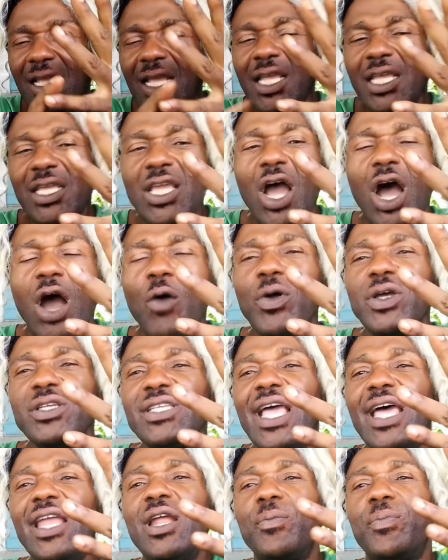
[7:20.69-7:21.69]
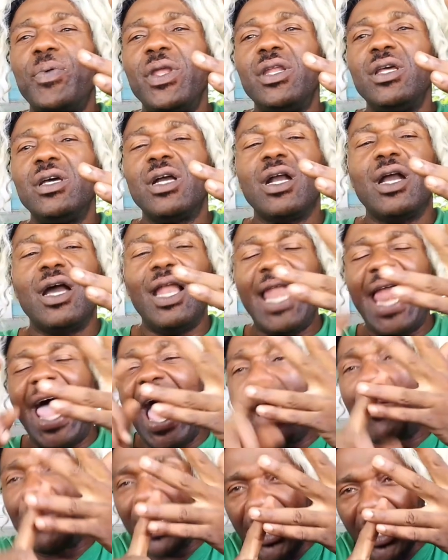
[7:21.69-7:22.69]
He always end up in a
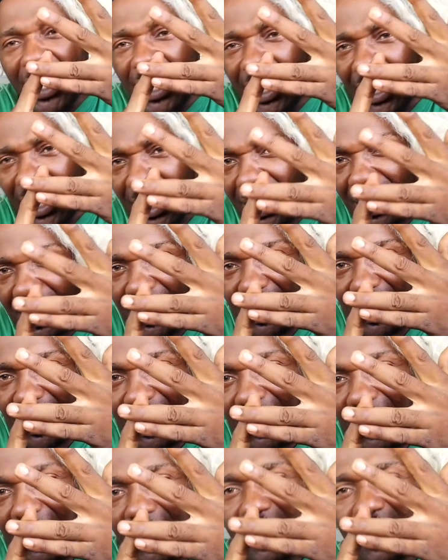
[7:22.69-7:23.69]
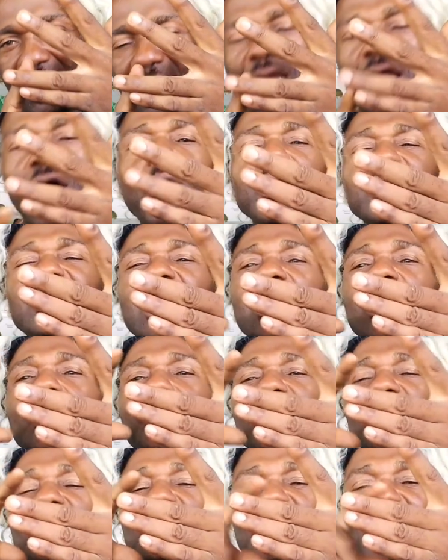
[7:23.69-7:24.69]
calamity. He always end up
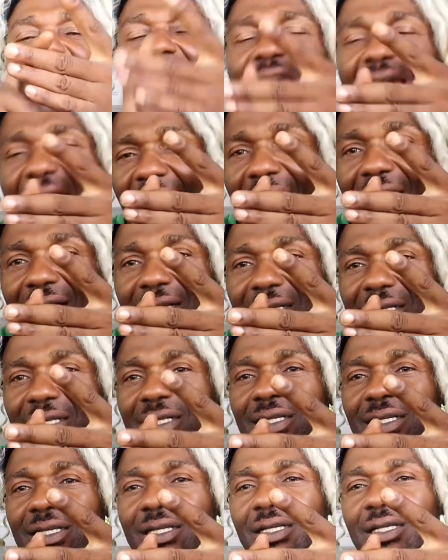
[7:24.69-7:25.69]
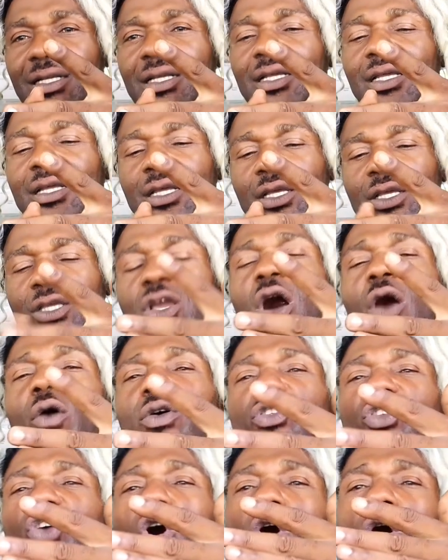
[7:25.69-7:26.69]
in jail. He always,
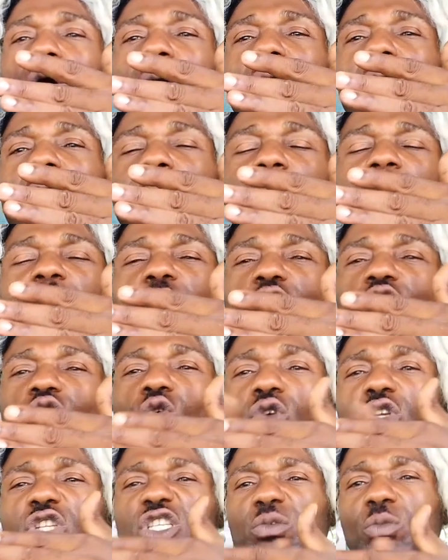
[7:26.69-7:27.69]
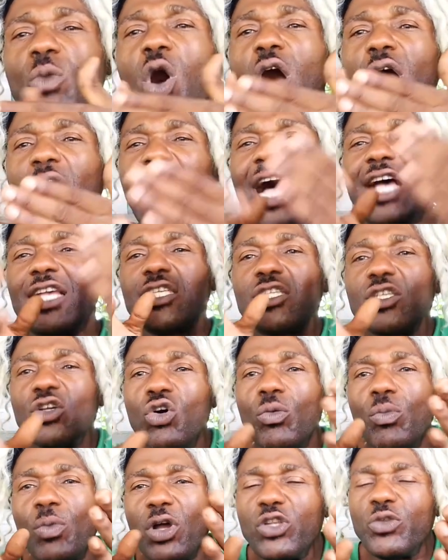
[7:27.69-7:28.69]
you know, too smart got so
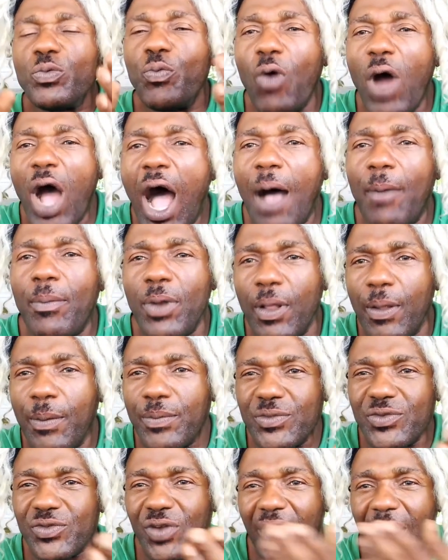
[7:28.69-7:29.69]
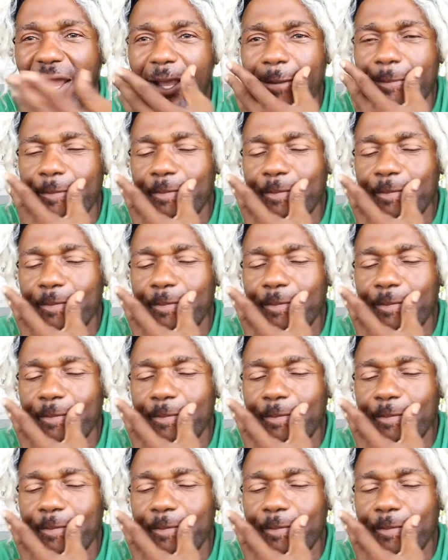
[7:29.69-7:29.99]
much problems, right?